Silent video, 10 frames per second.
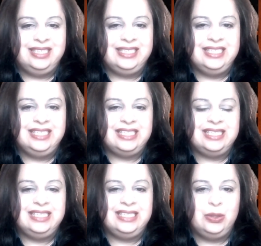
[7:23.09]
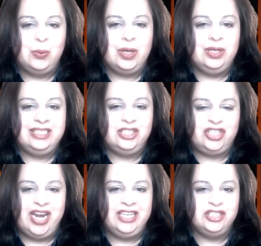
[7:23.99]
The world is
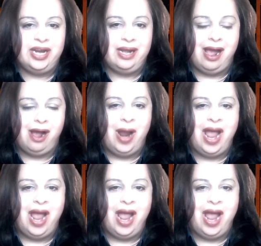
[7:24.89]
changing now.